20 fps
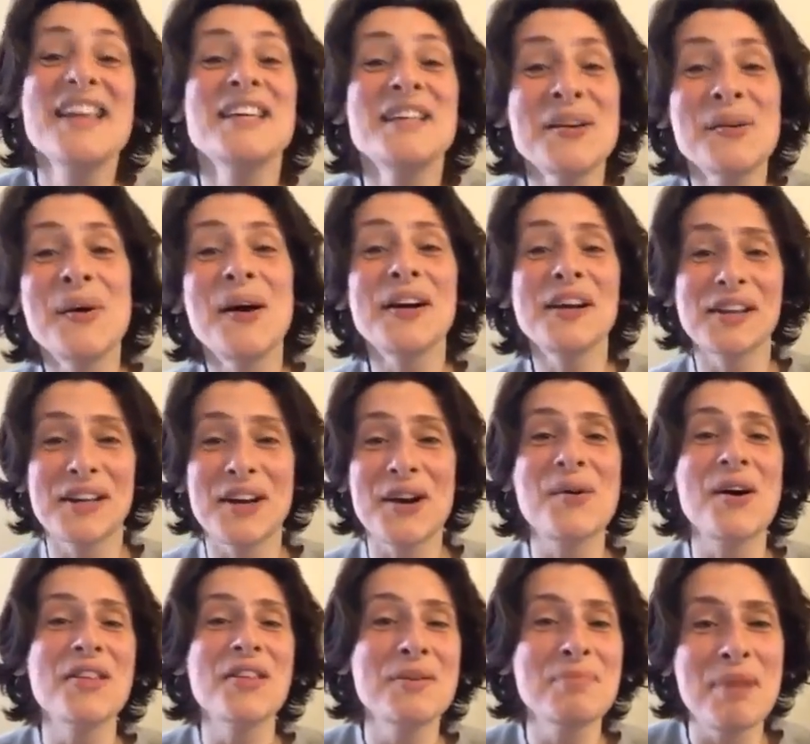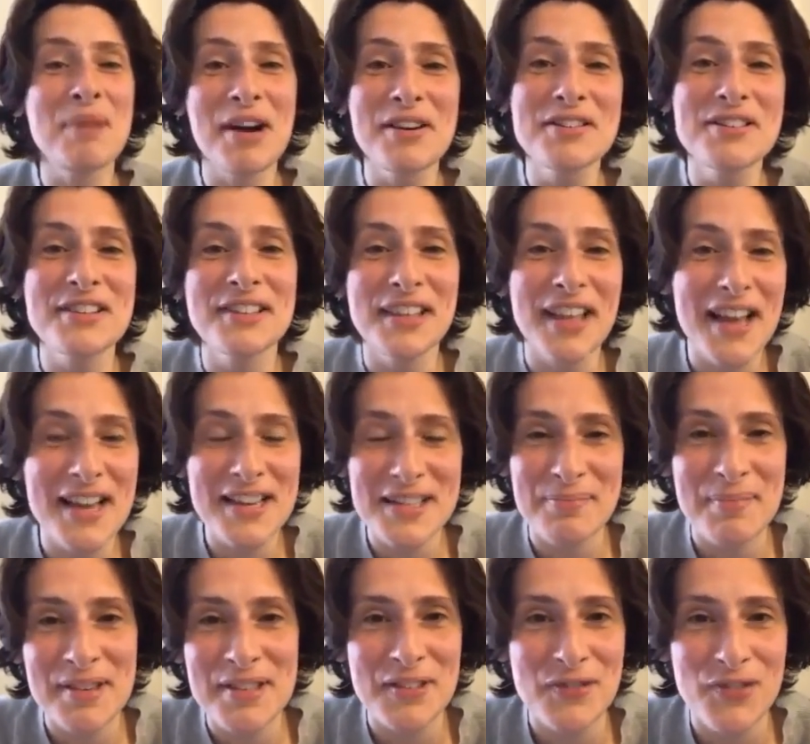You want to go on the Marginalized
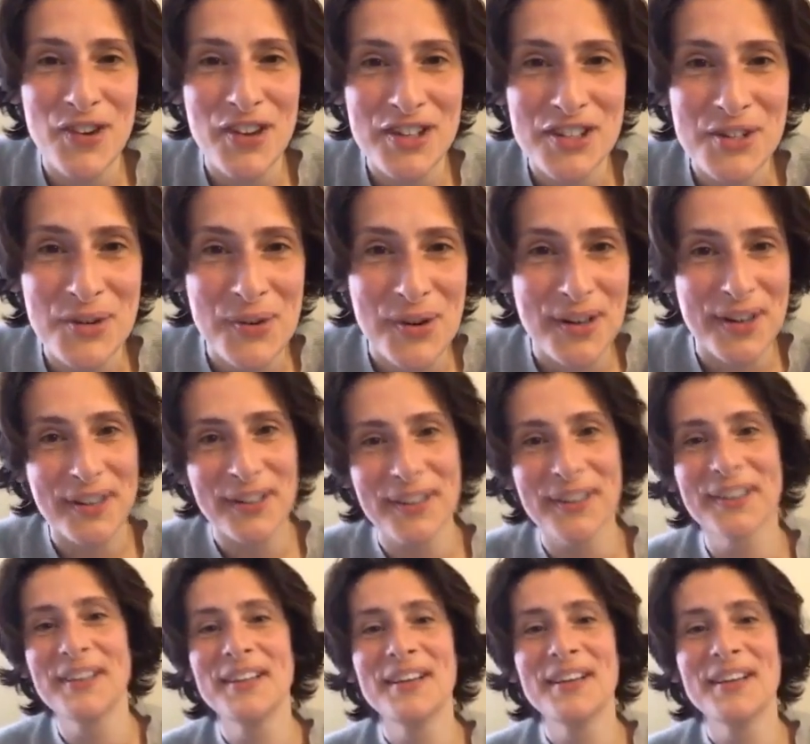Misfit tour?